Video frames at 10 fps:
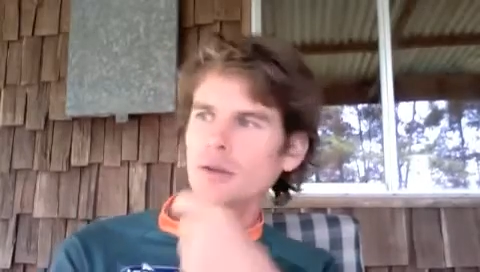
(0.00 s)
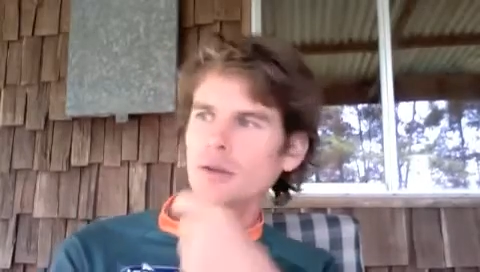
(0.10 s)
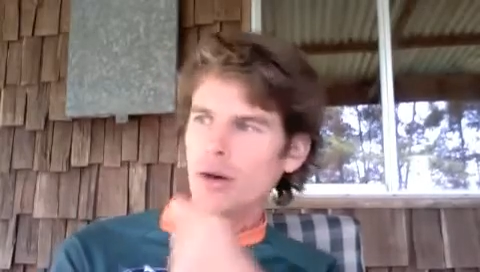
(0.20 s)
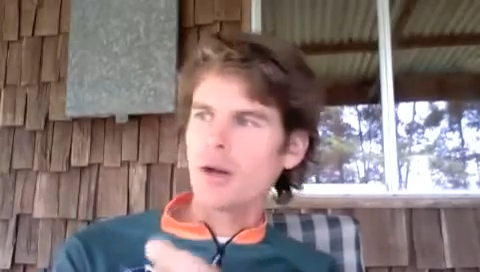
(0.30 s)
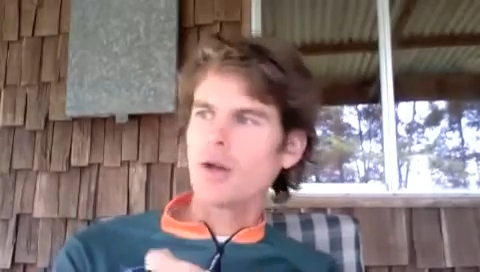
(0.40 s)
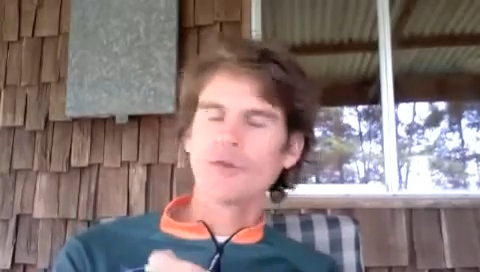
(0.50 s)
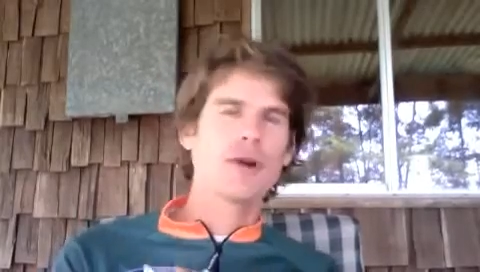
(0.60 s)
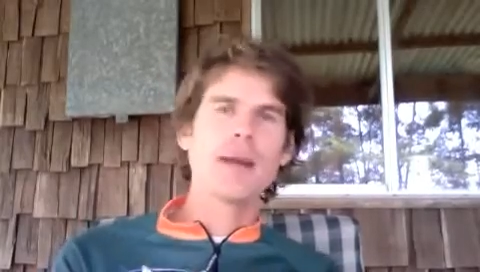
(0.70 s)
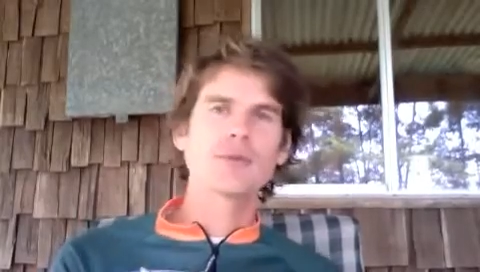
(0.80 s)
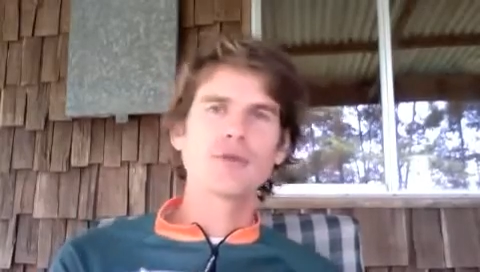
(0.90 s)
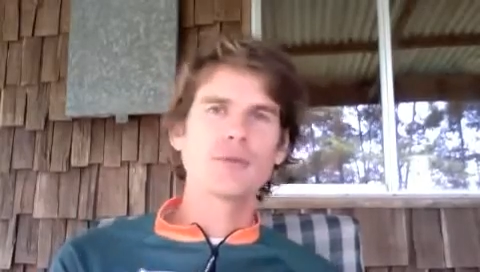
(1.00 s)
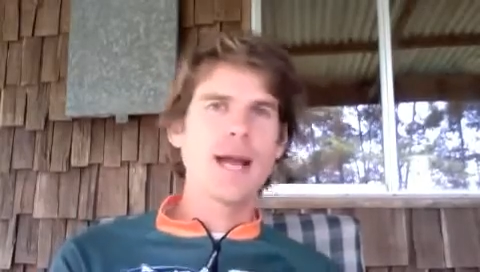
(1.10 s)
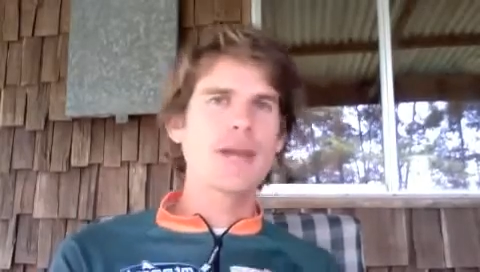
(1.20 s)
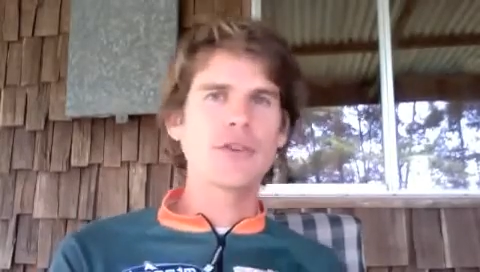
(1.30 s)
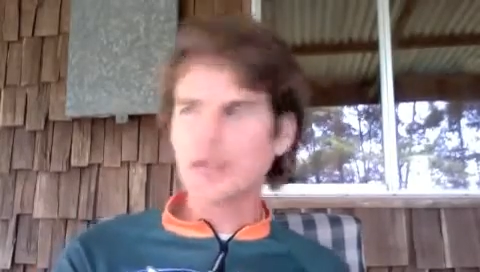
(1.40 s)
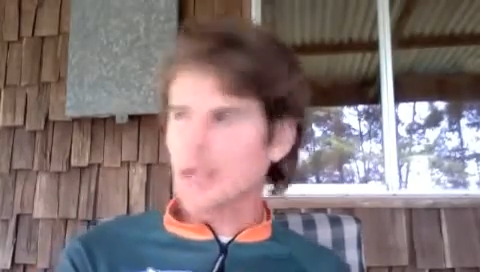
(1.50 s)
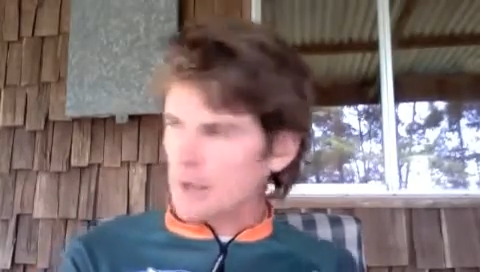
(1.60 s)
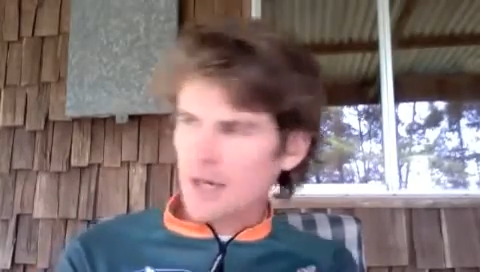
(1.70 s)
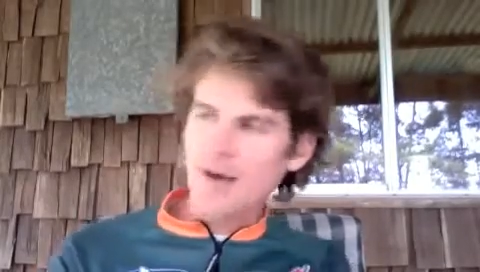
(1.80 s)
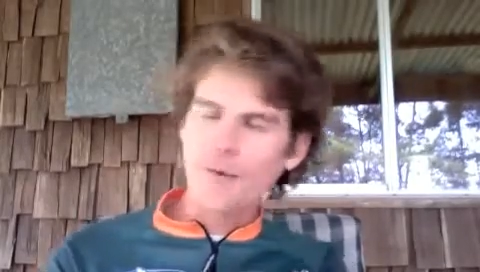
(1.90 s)
those grapes are amazing, give
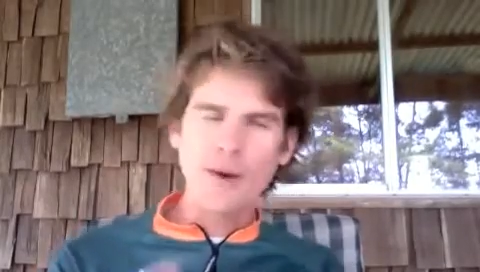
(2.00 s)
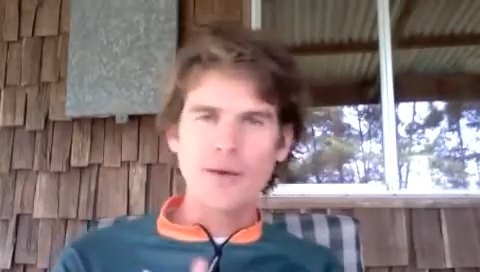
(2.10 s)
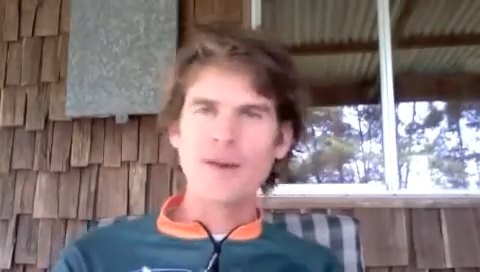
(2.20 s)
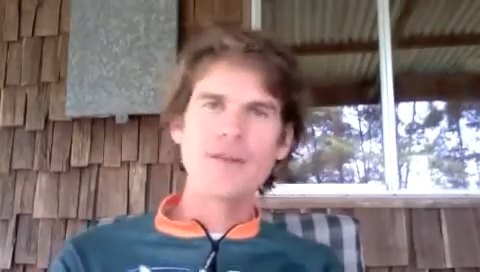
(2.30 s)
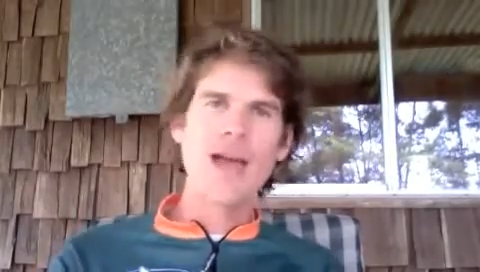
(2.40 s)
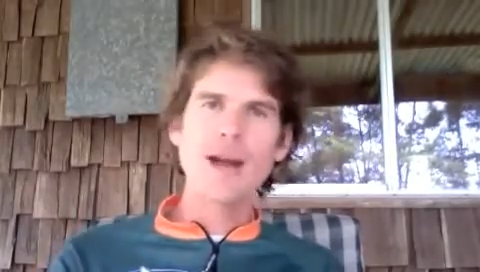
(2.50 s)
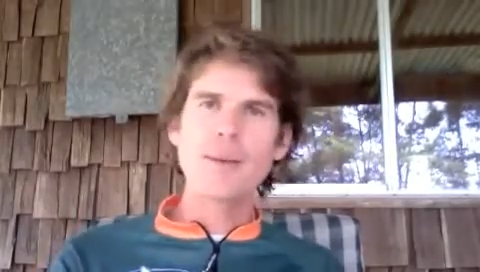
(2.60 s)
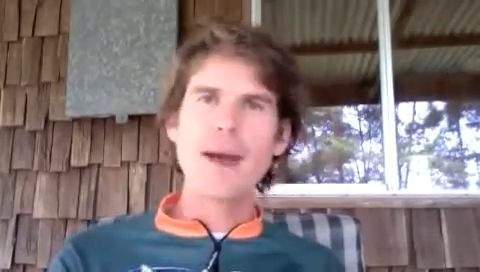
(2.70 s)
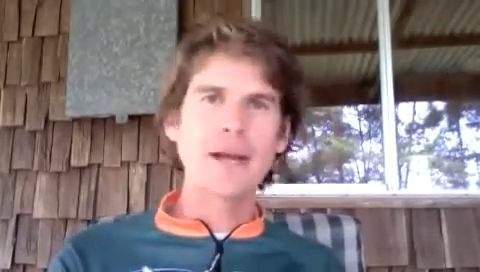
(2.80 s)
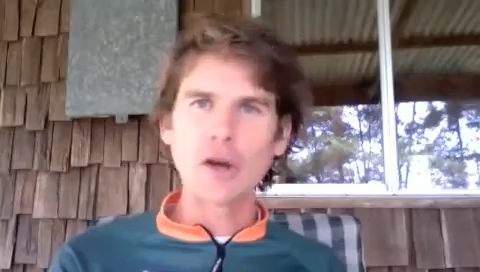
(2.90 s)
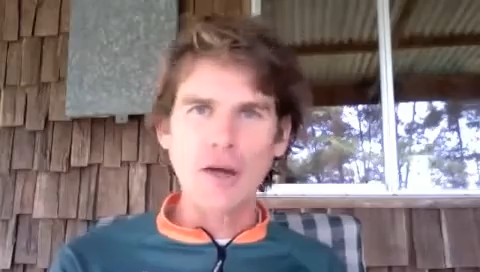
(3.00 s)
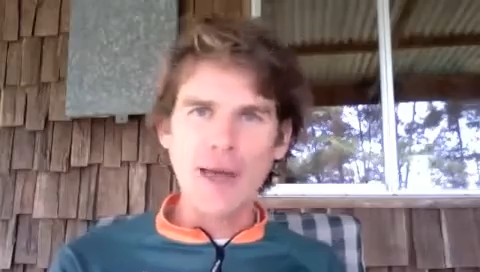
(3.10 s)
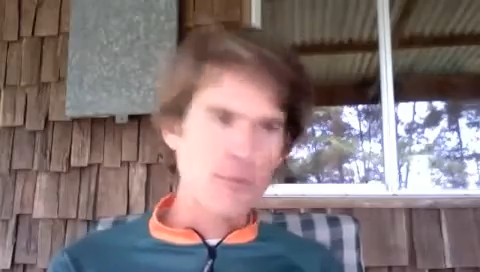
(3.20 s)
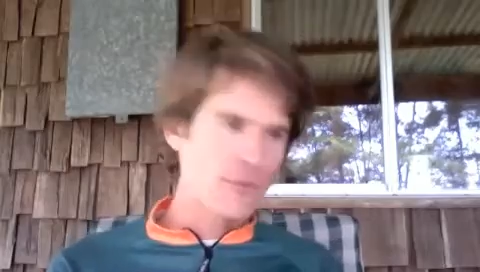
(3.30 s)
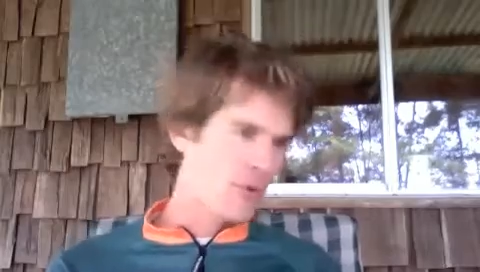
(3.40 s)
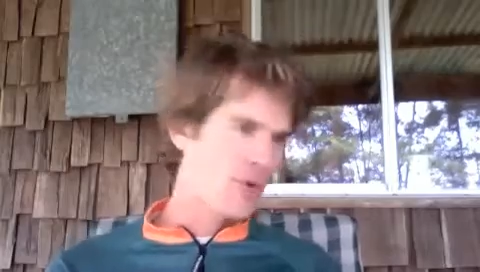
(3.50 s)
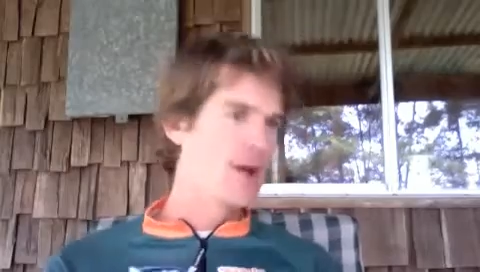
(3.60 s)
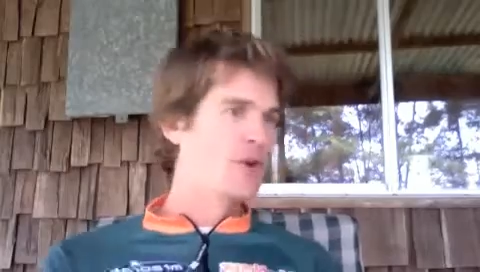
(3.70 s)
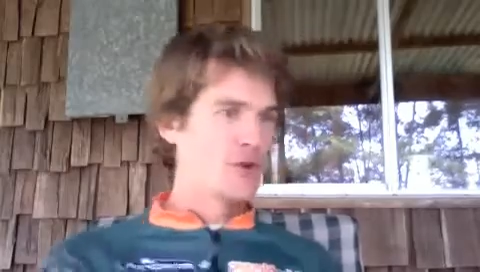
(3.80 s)
me another one, I've never had a mango like that before.